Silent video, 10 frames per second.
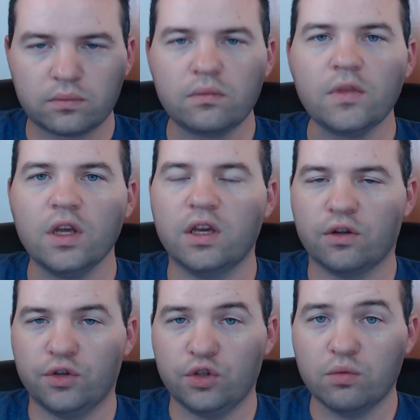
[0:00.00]
either
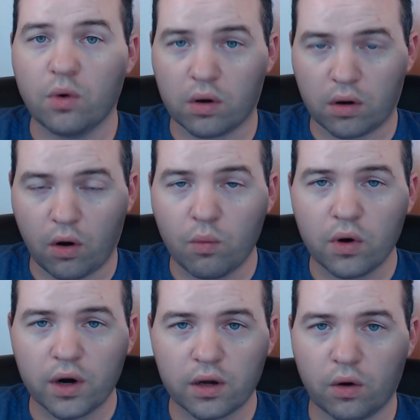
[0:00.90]
do more
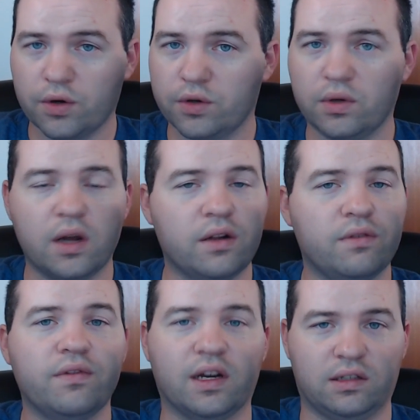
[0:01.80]
homework or do not
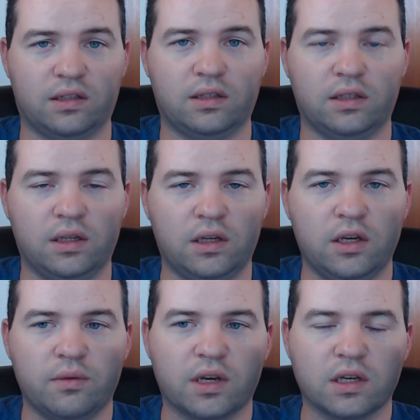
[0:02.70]
invest.
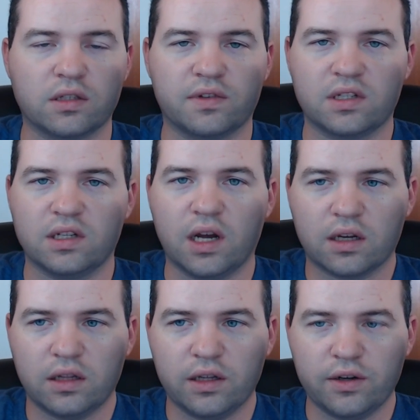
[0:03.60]
Because if it's not
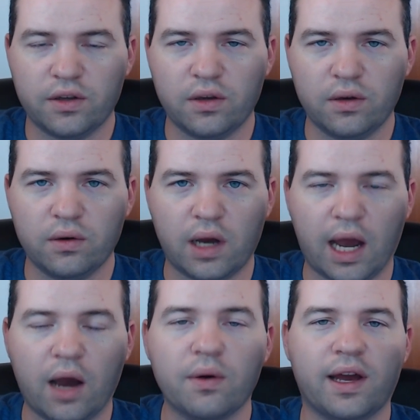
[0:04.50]
clear to you
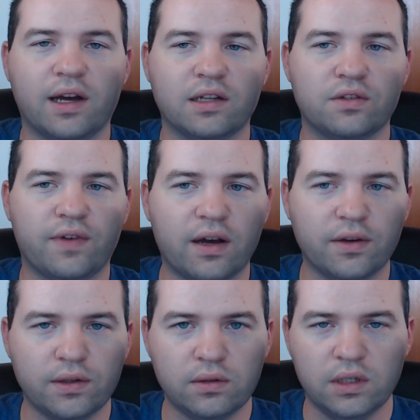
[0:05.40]
how it adds
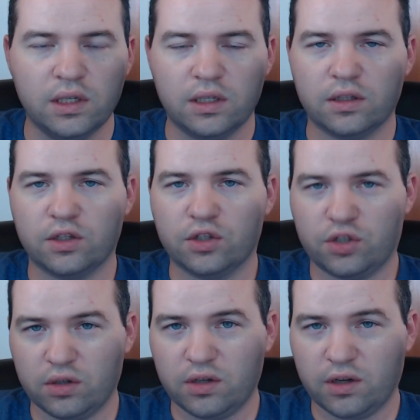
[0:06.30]
value, then you
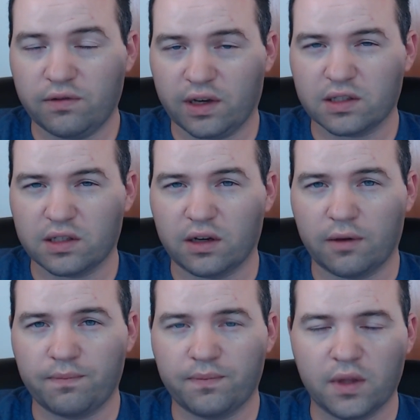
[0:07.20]
shouldn't invest in
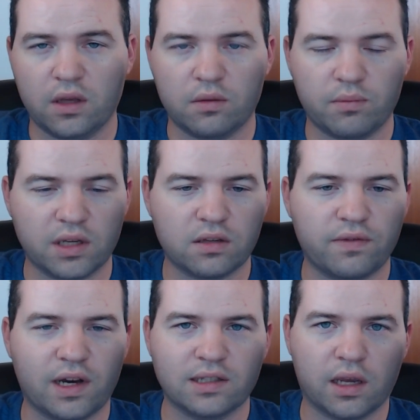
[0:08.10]
it. Best
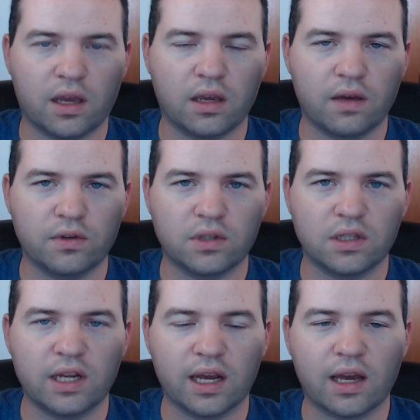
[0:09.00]
advice I can give you
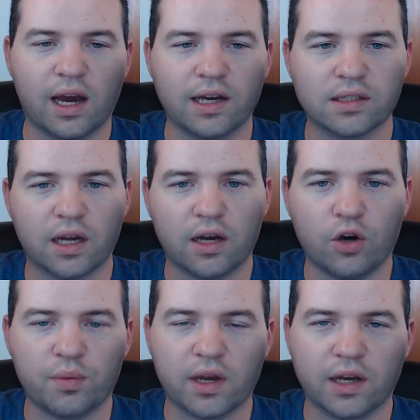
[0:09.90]
today, guys. I
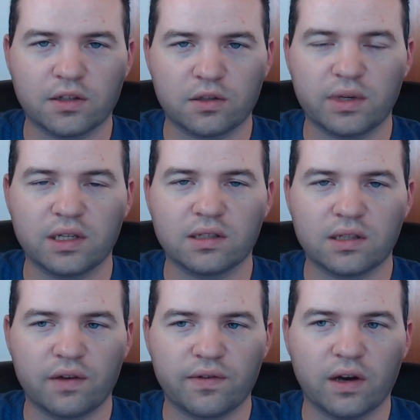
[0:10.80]
hope you guys are being
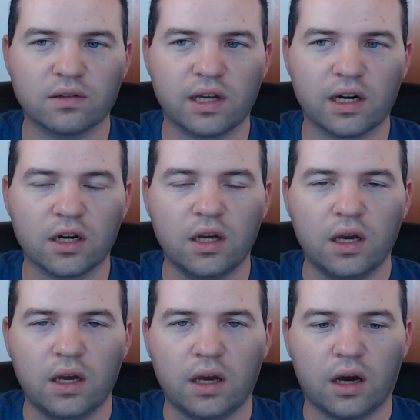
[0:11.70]
safe out there.
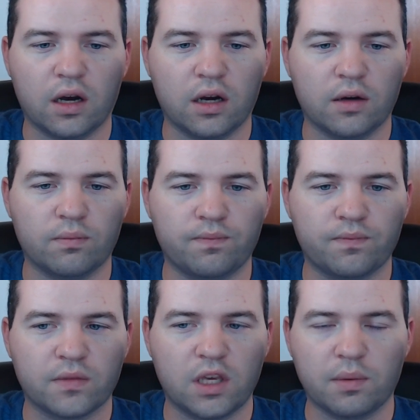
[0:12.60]
Um,
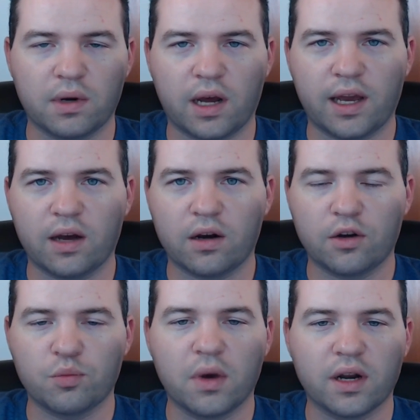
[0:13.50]
keep an eye out
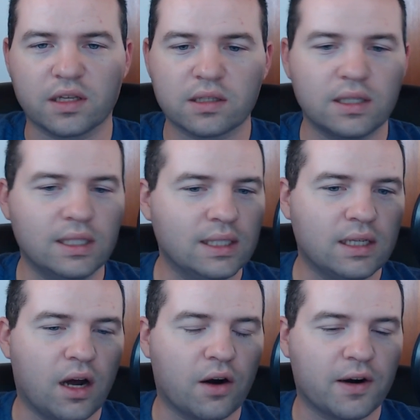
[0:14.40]
on your monies.
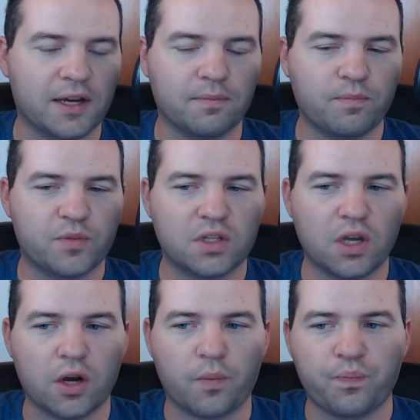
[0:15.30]
Alright,
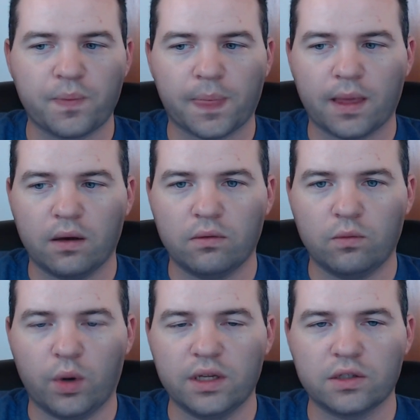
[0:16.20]
so
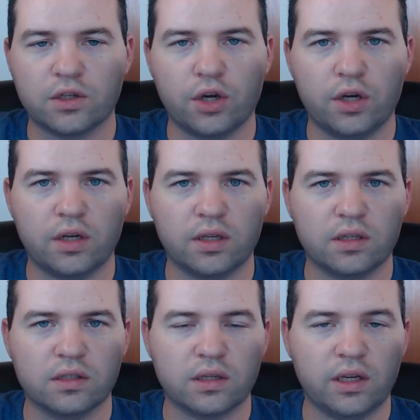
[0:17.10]
what is good
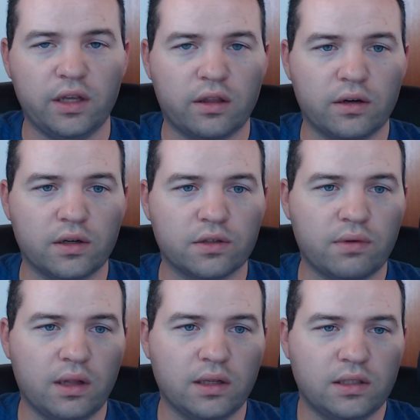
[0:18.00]
is Ether is
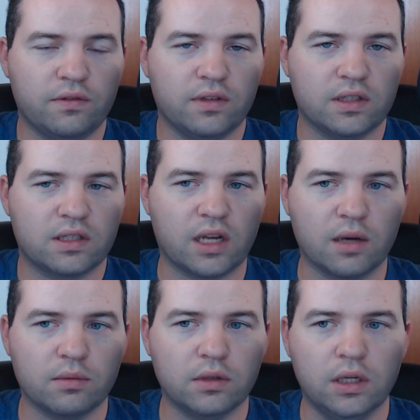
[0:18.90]
relatively
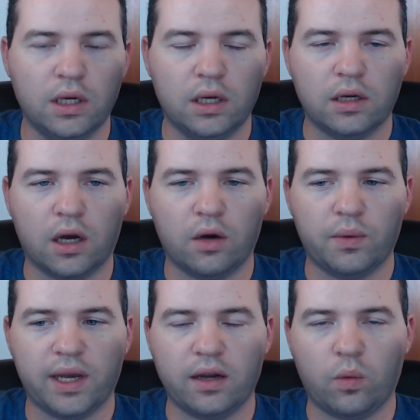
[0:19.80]
stable. Uh,
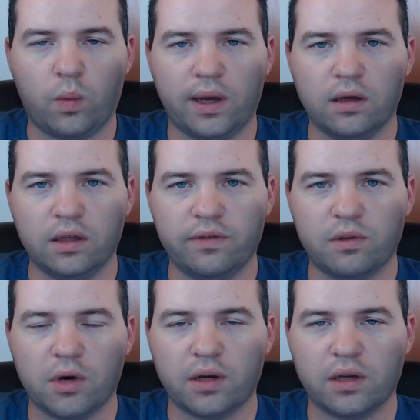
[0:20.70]
we had a whale leave the
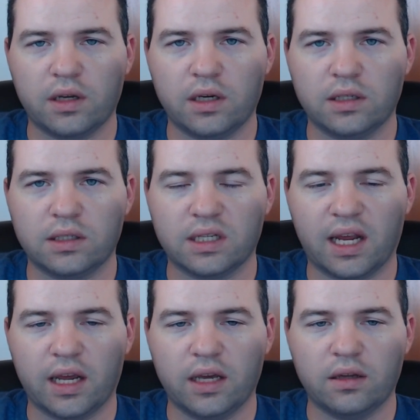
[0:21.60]
market again
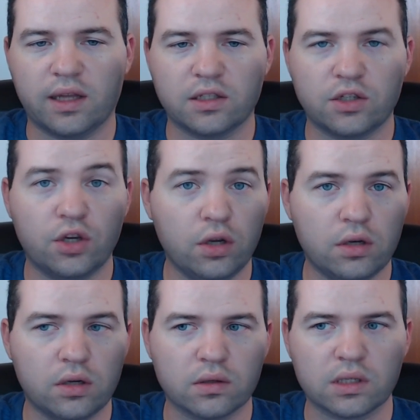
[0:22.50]
today, and that's good
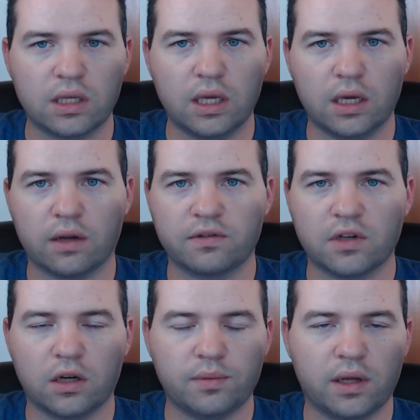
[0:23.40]
news. Again, I've
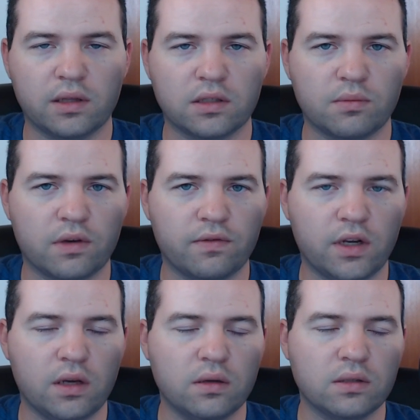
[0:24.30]
talked about this in my
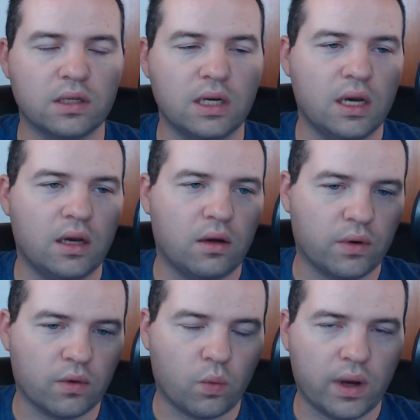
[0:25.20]
videos.
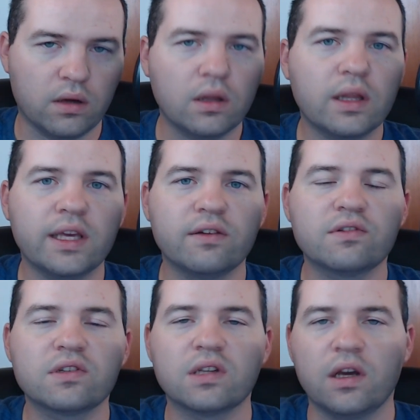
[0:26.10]
When the whale
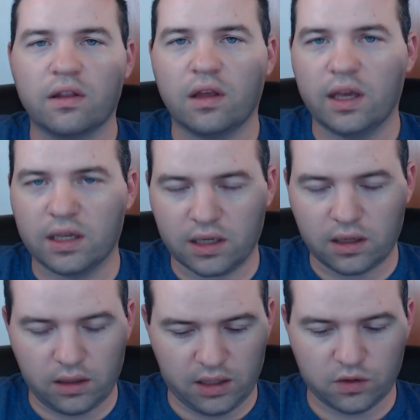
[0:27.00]
leaves, it,
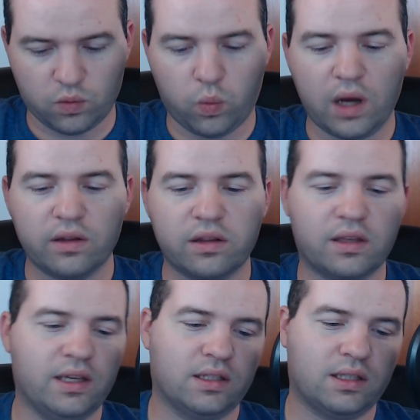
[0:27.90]
his wealth
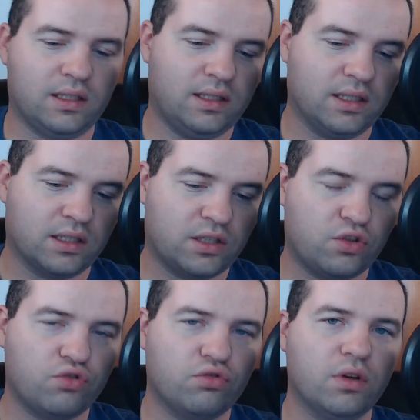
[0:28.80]
gets
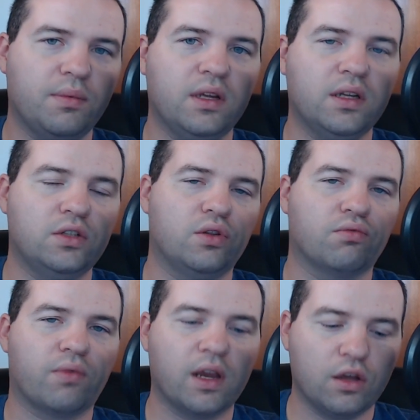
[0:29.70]
distributed to the
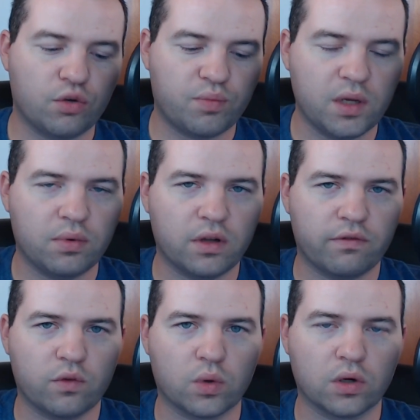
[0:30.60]
regular people
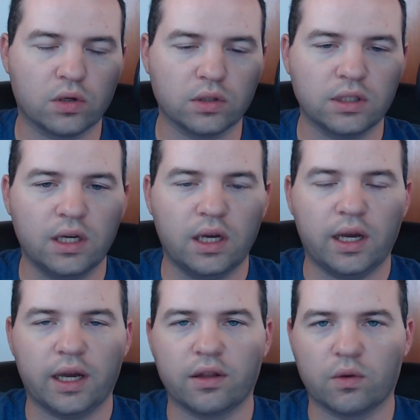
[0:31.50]
of the world,
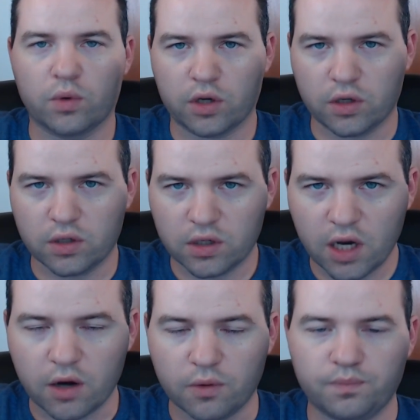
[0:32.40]
and then we're good to
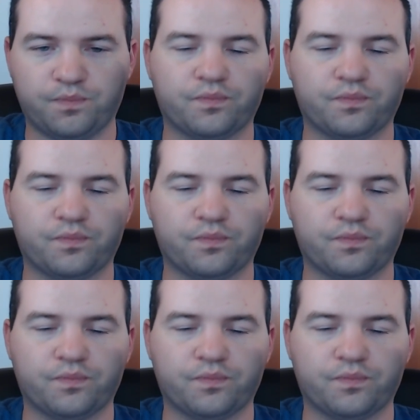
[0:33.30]
go.